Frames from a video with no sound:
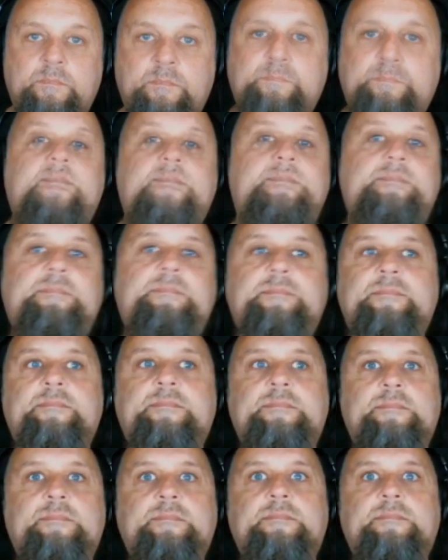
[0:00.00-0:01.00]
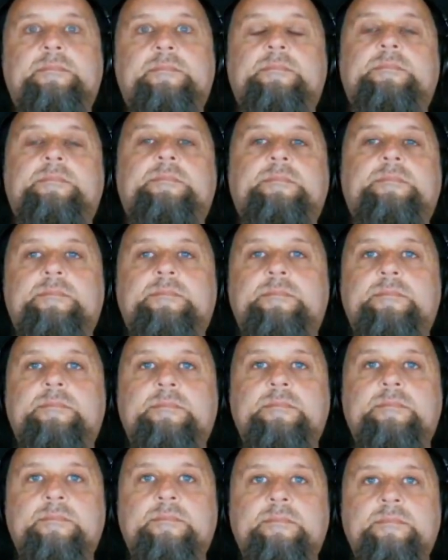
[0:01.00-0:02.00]

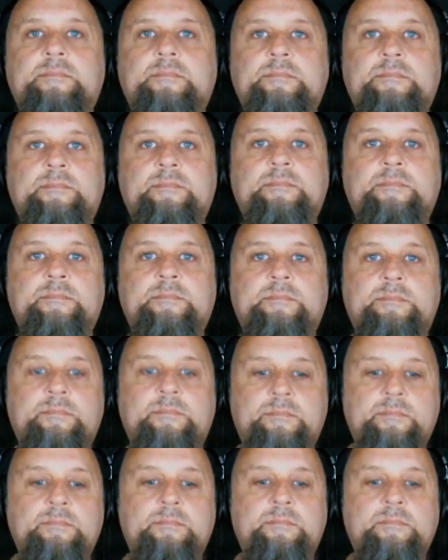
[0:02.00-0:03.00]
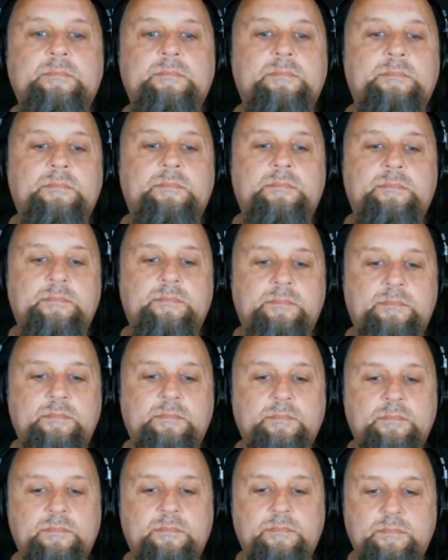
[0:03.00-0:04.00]

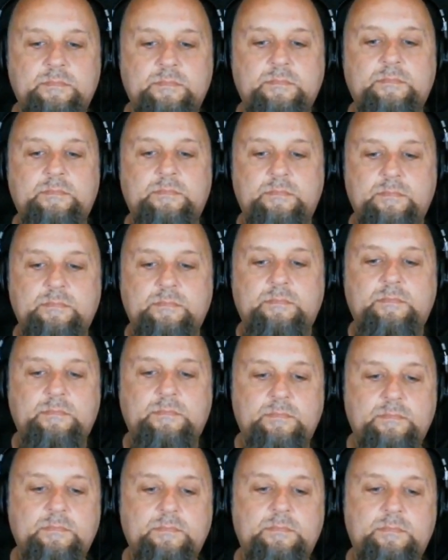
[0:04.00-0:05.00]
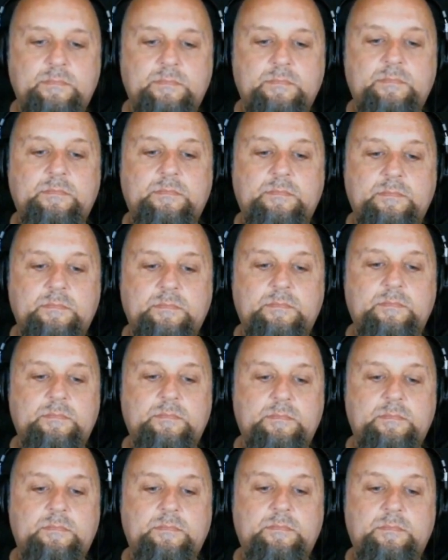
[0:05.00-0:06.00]

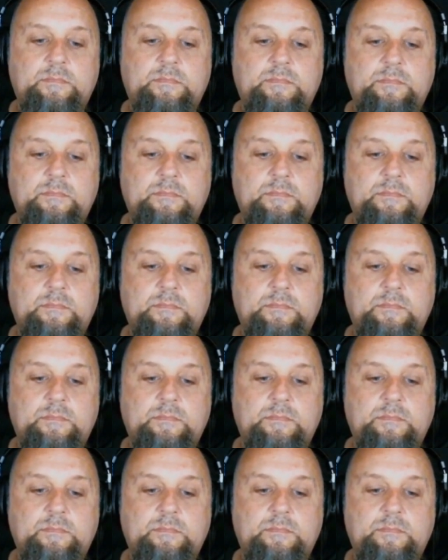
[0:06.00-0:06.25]
This person isn't speaking.